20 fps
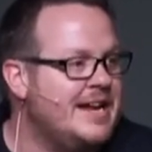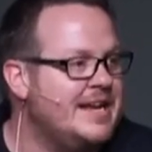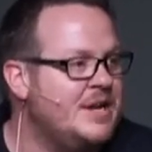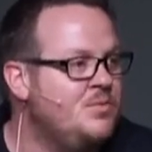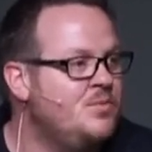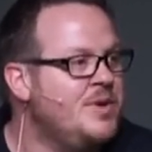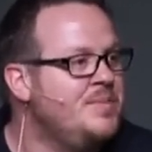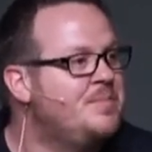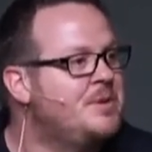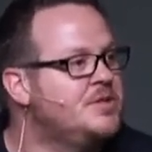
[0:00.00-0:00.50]
And
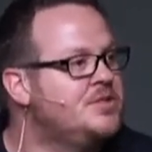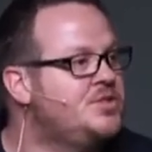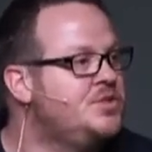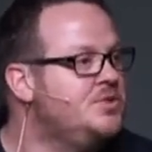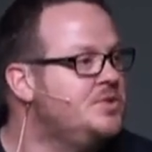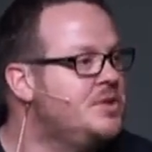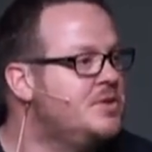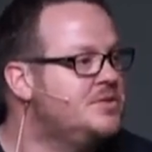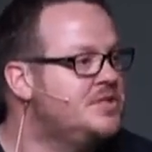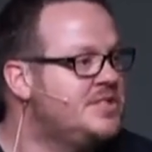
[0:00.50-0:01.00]
we pursue
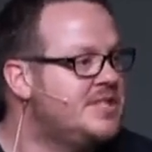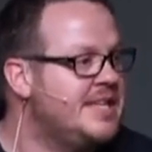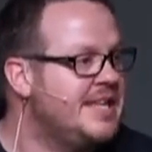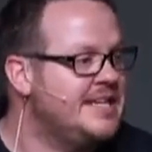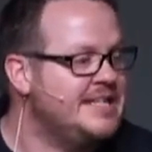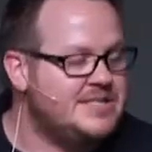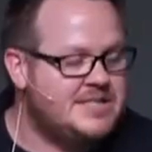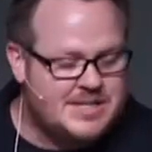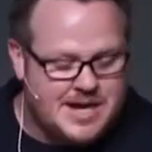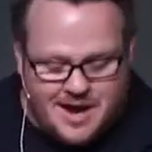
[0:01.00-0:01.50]
those
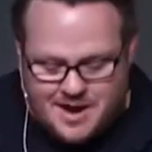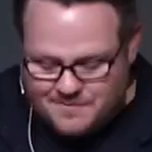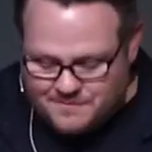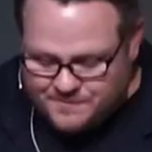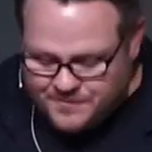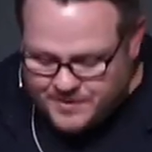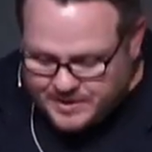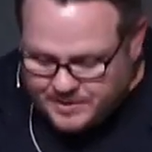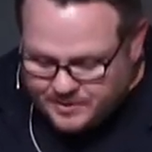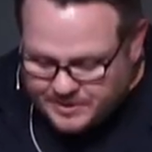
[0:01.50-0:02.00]
things
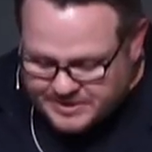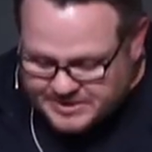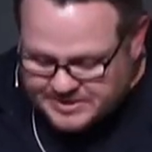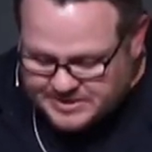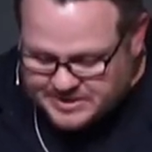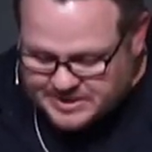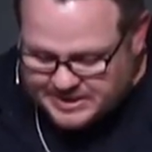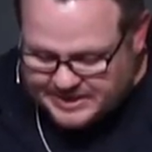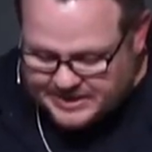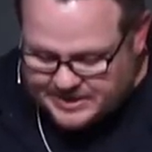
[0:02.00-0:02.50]

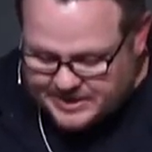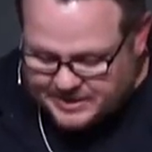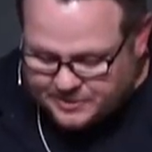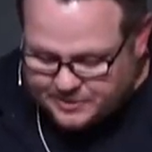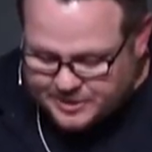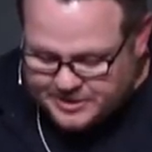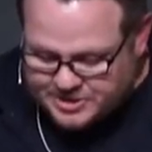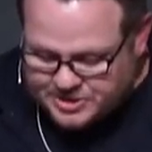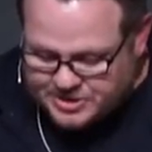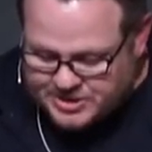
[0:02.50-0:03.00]
vigorously. The
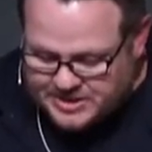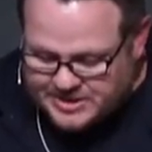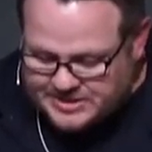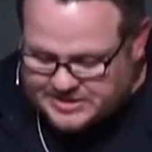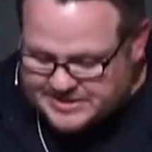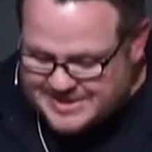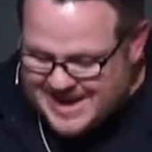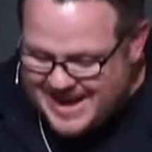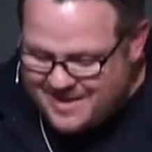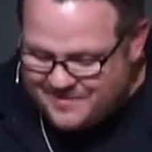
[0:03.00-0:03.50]
Christian is
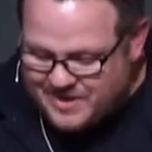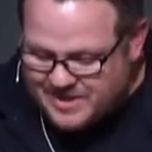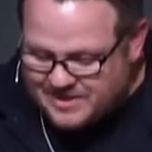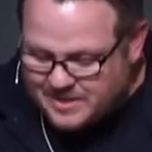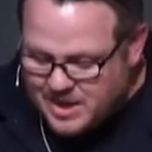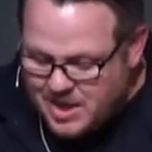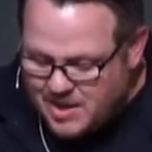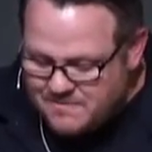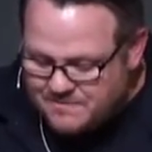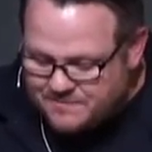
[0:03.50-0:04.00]
to have a
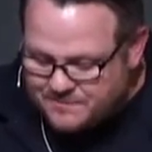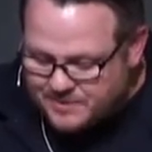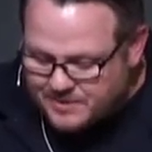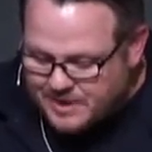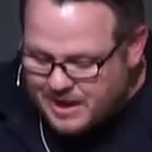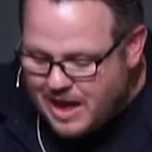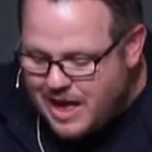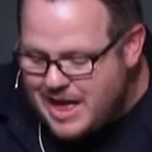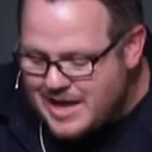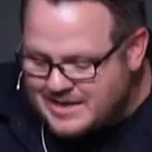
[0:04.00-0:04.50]
love for
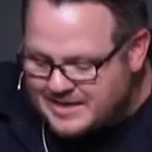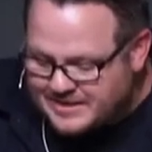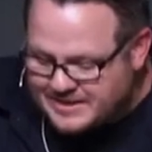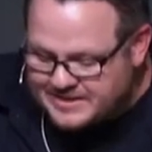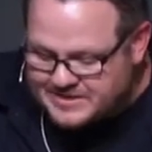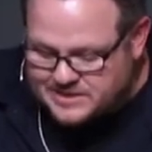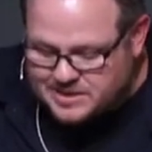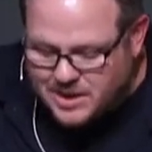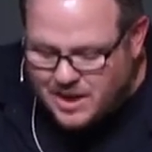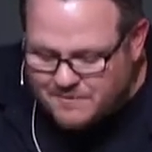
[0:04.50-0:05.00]
God, and
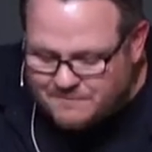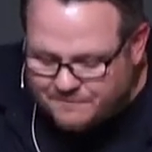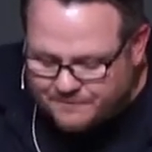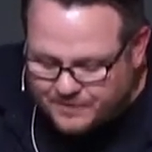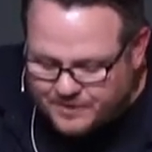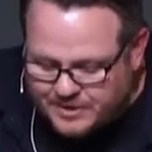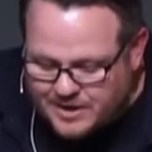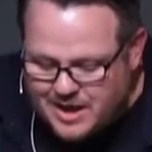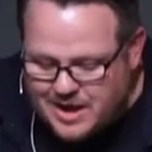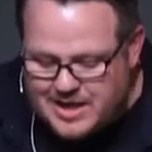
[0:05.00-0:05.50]
this love for
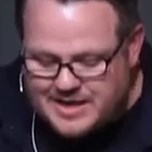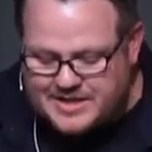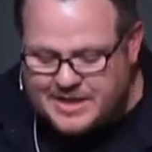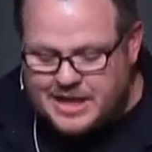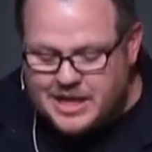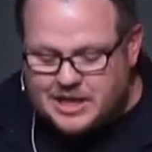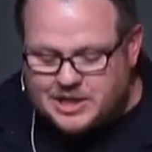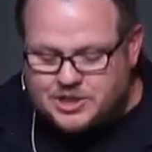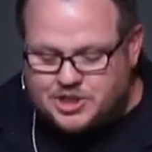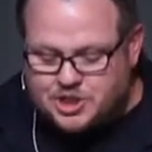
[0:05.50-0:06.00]
God
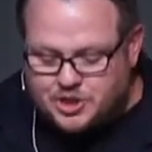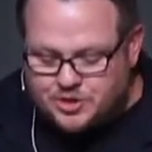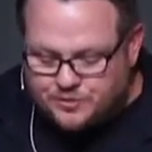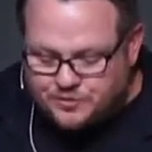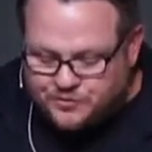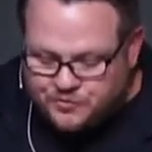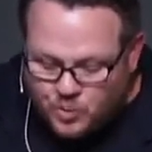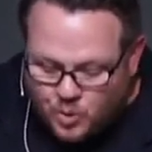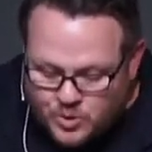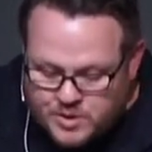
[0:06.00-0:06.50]
should
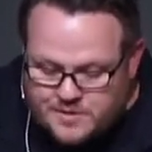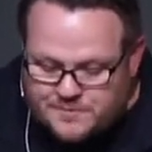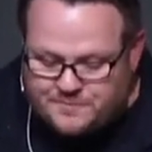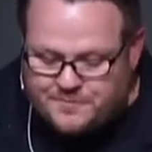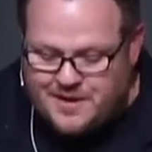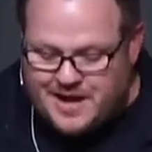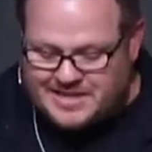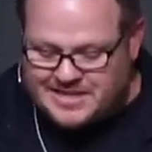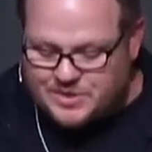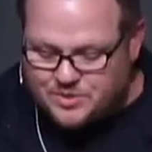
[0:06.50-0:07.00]

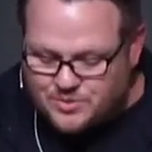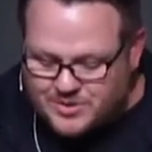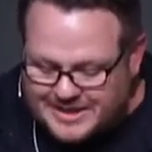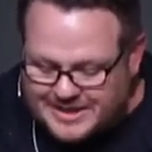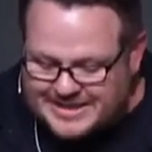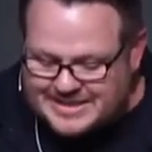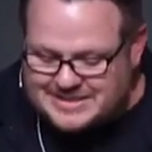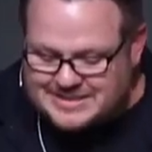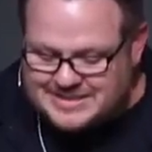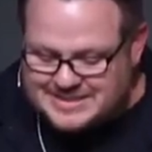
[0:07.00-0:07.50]
fortify you
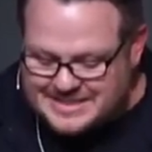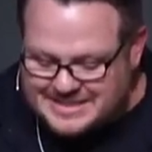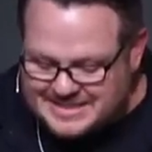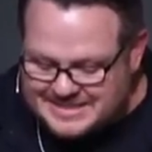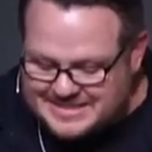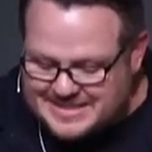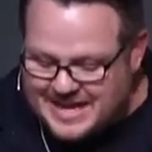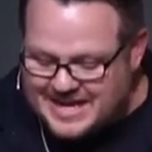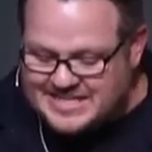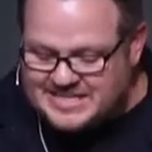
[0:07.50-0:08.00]
against the
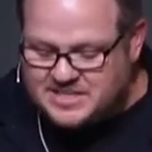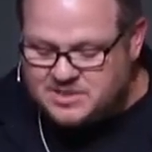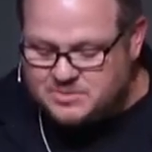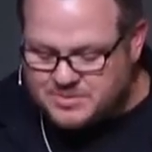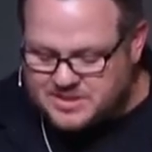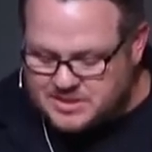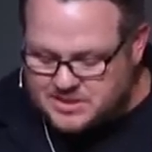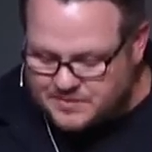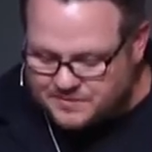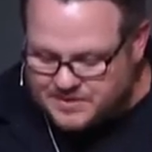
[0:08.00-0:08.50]

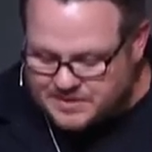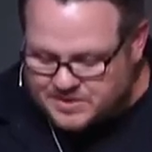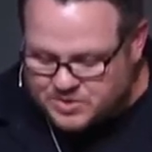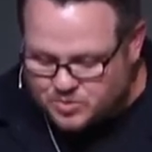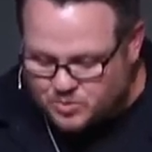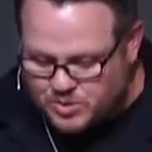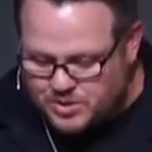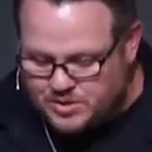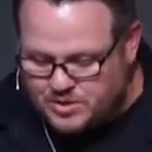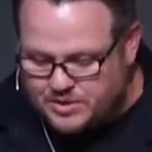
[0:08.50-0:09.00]
enticements of this
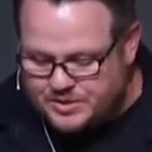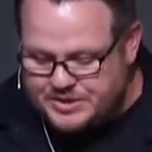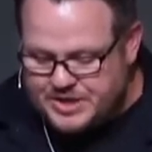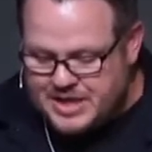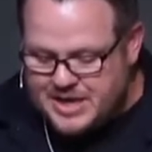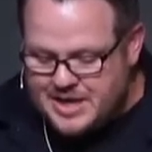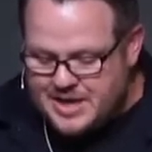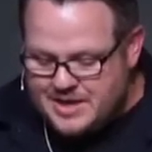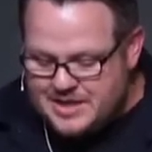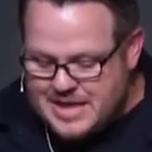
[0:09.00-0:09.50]
world
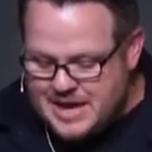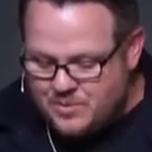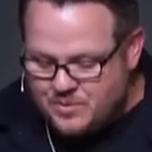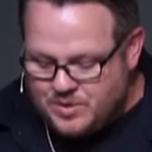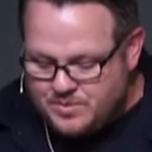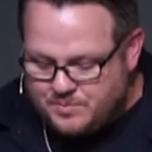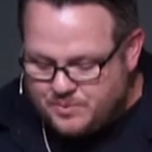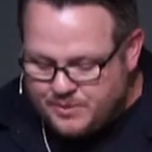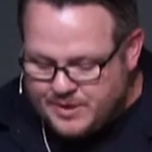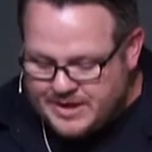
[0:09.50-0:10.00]
that
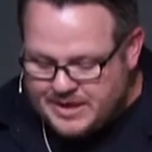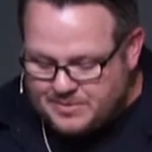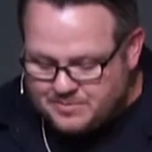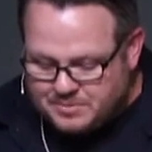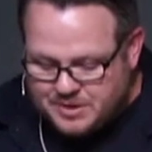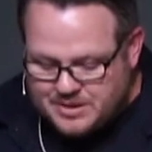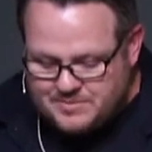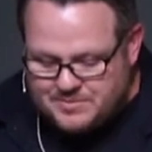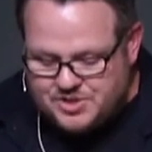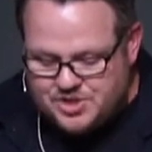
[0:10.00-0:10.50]
would bring
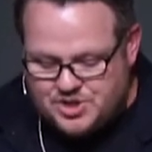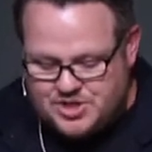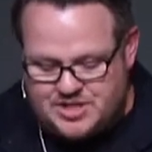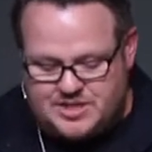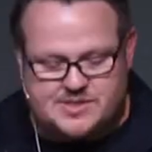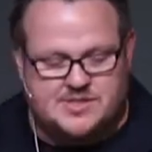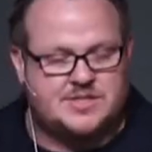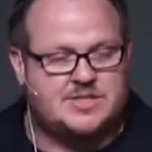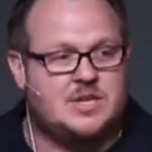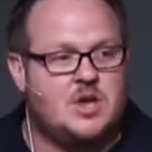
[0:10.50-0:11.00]

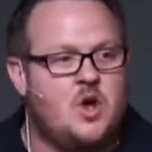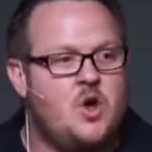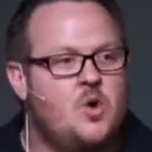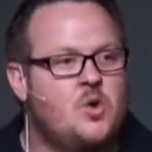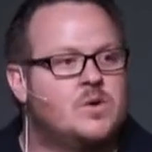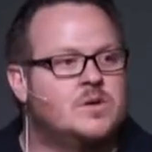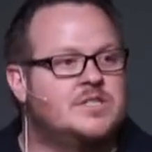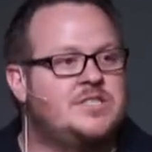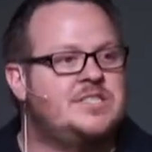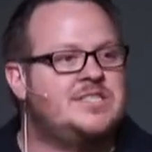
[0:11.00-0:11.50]
blemishes
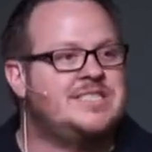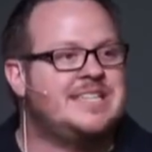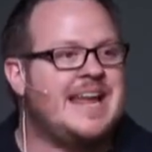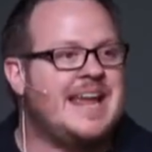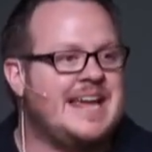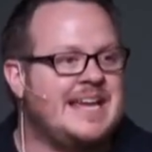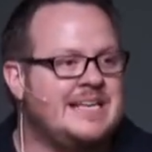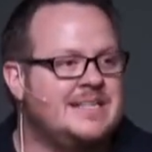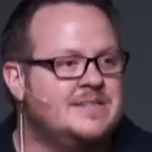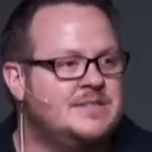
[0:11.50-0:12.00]
or
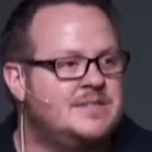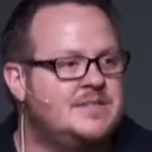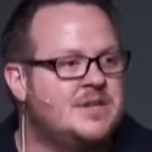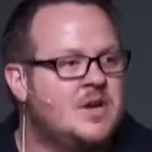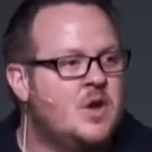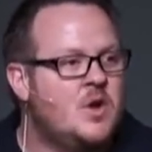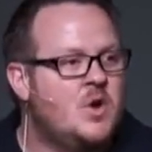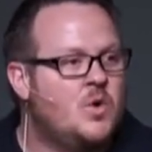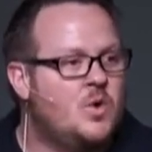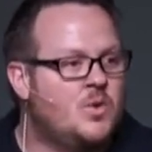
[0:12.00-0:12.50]
stains
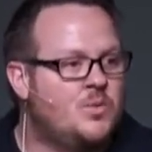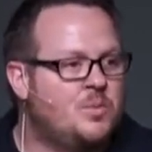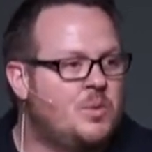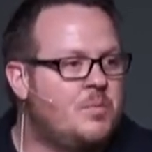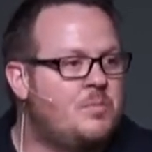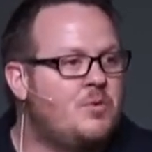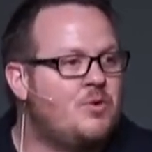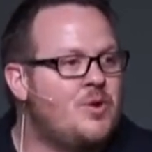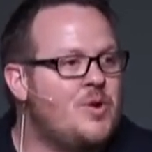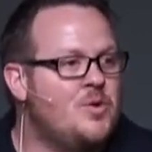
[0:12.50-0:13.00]
or
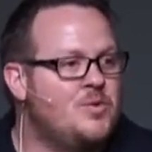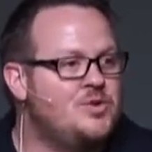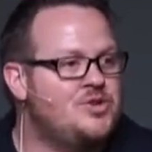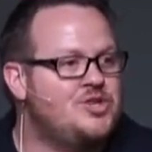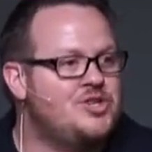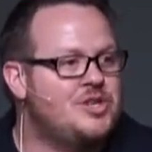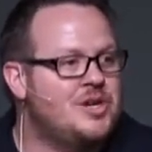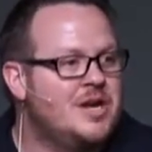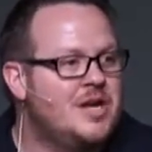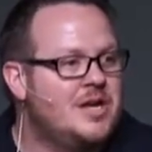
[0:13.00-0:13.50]

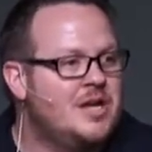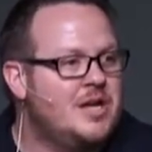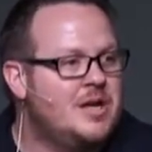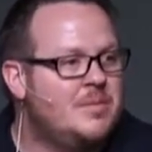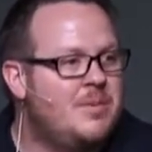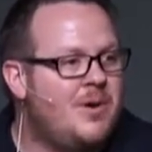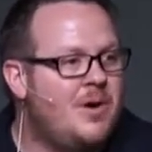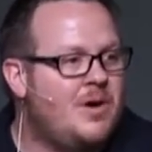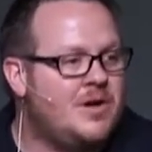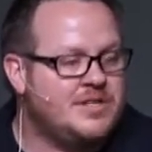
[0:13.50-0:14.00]
reproach
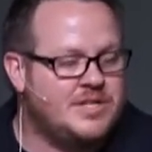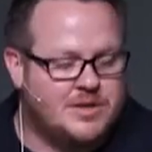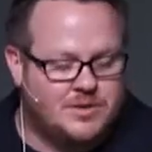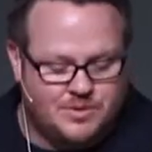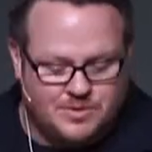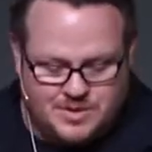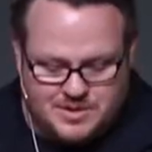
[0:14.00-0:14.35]
upon you.